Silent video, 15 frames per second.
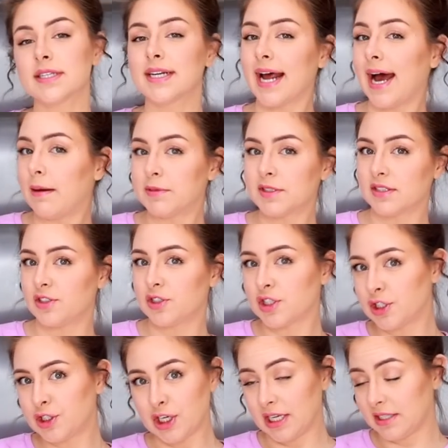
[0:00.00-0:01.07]
an Amazon
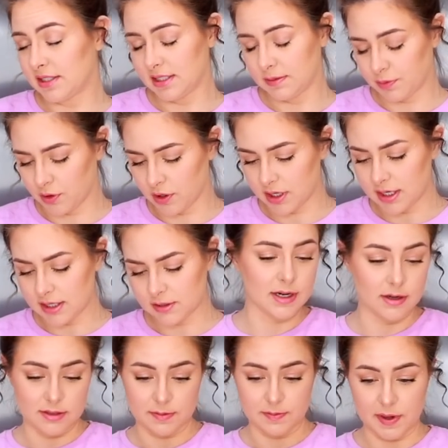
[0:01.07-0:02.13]
suggested product when I
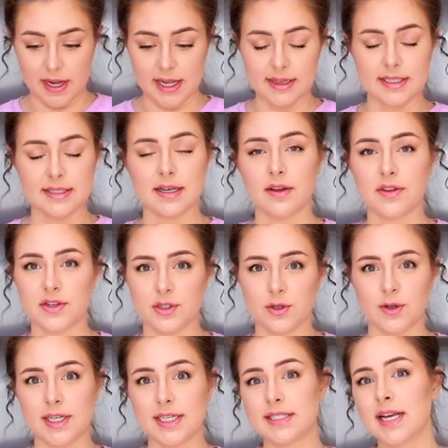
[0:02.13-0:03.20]
was buying these other
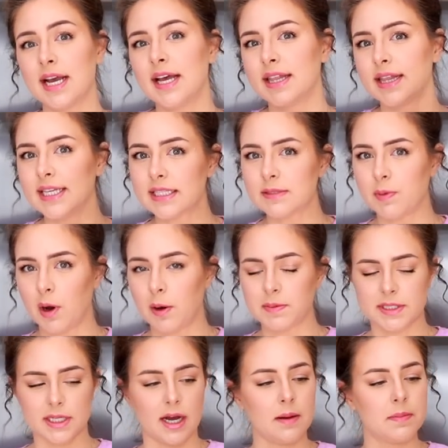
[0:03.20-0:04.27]
toys. This
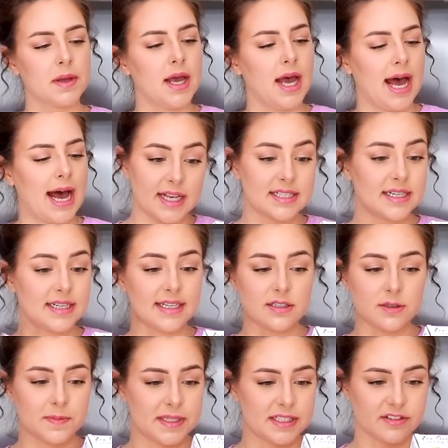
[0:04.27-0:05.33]
popped up. It's a little
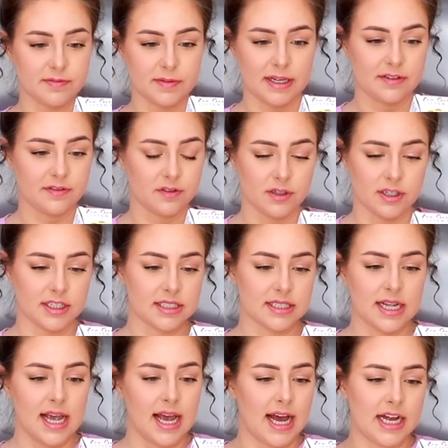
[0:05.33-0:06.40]
piece of mindfulness,
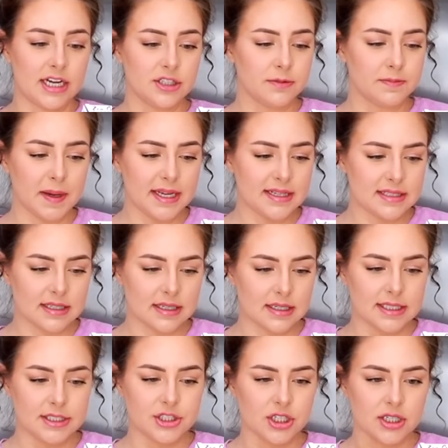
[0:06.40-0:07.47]
and you
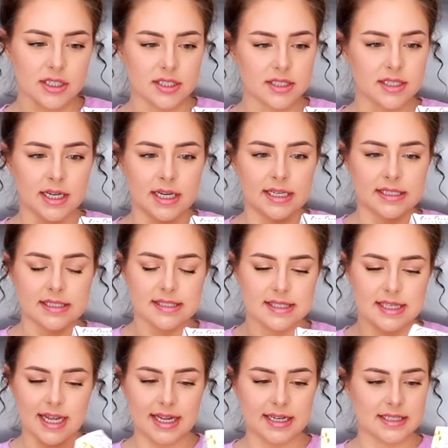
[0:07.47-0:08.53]
basically just
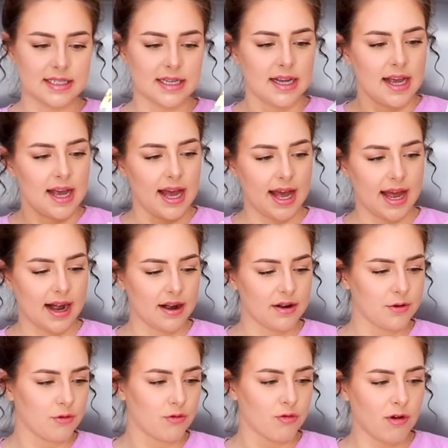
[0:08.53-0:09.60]
sit
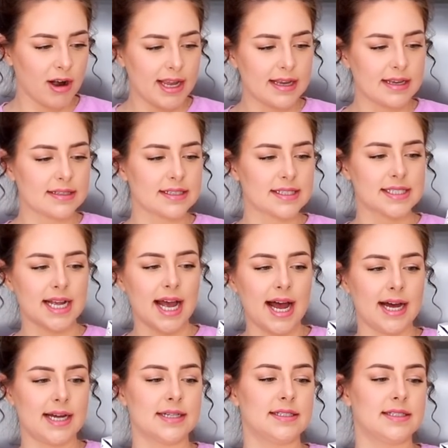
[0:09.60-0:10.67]
and rake
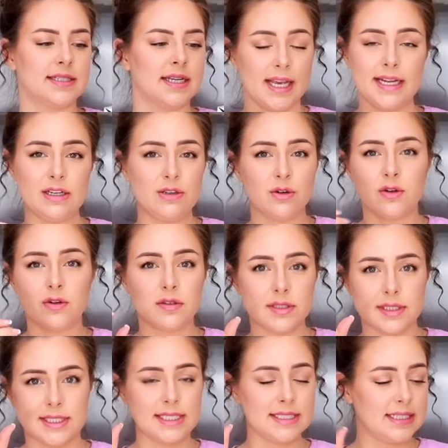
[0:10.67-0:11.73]
sand in your
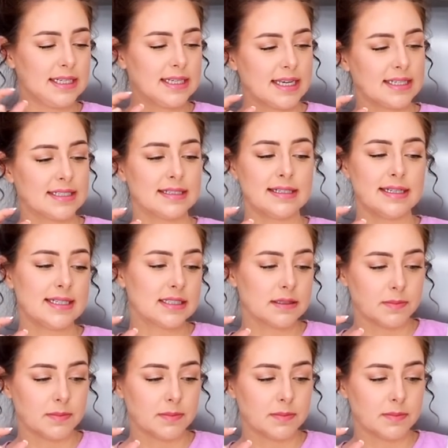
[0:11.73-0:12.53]
Diddy kitten litter